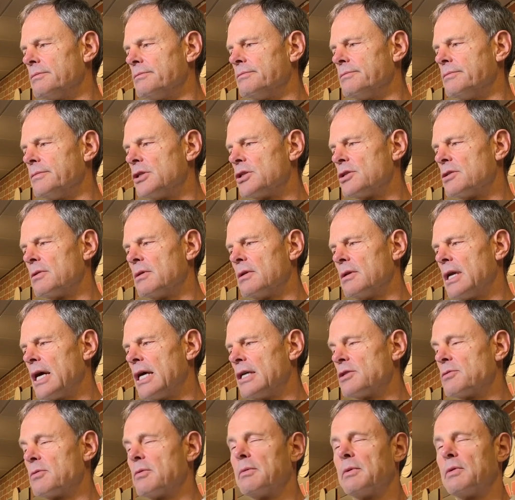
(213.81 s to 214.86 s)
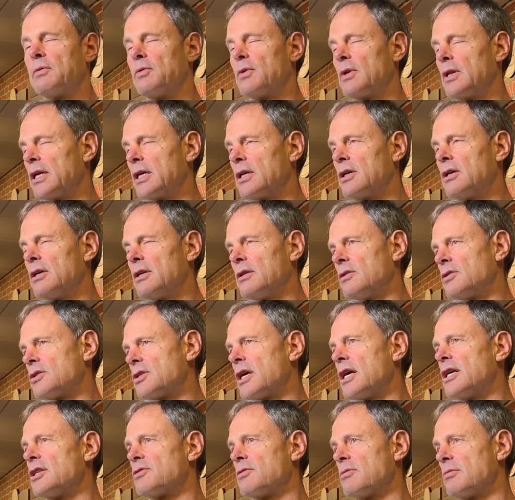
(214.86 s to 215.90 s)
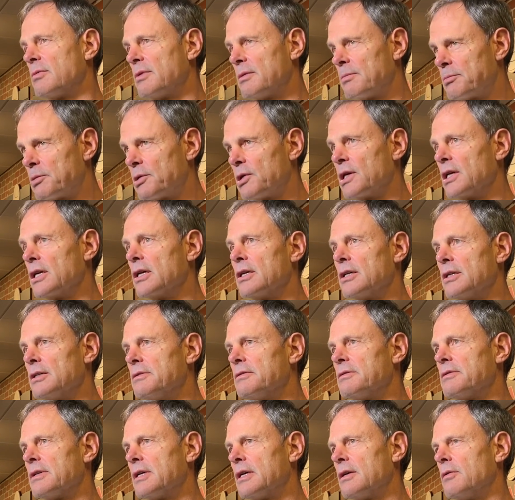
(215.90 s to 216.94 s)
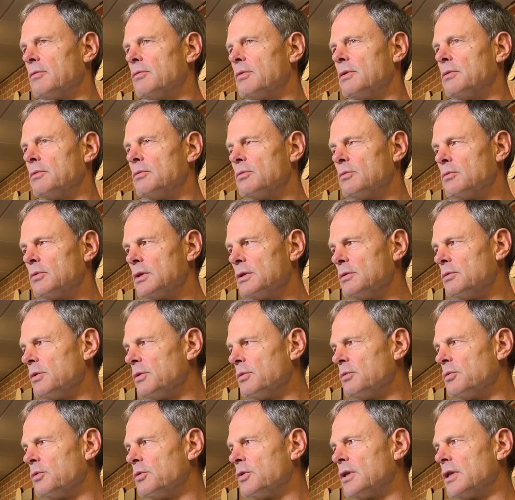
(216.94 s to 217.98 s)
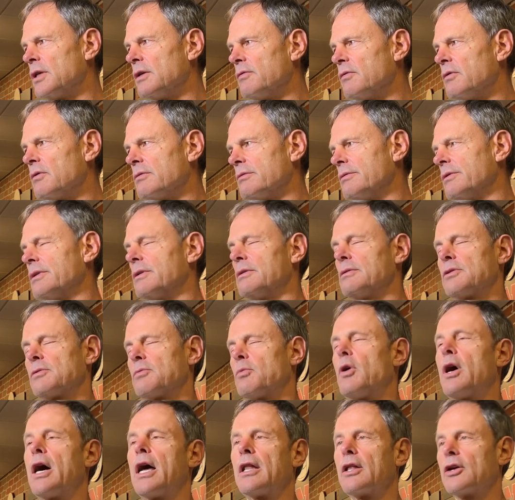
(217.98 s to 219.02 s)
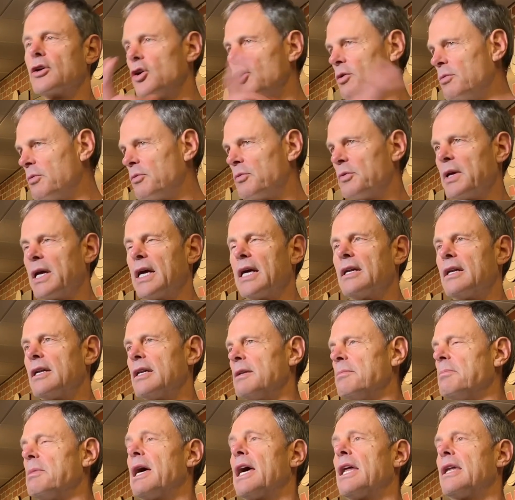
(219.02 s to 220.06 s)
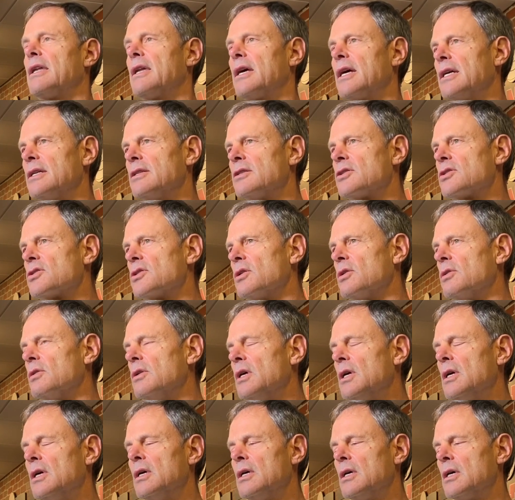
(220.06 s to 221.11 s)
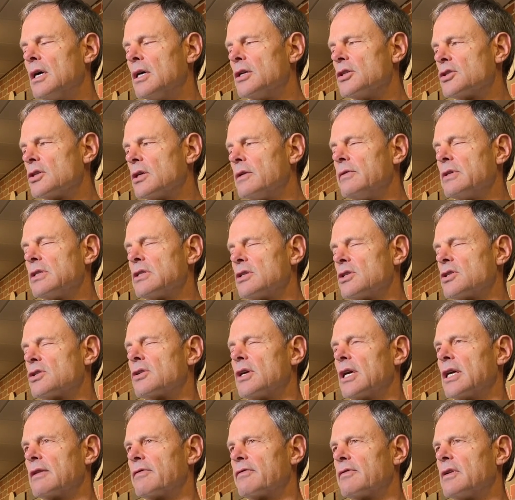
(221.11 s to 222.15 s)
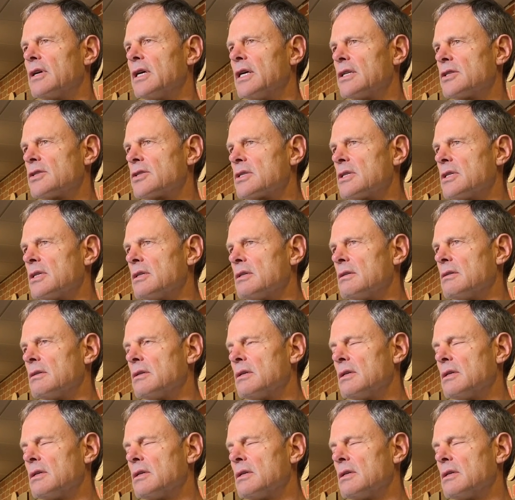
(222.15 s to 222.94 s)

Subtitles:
there's nights we've been really good, and there's nights we've been pretty good. It was a while ago when we had any bad nights, so. Our serving is a strength for us, and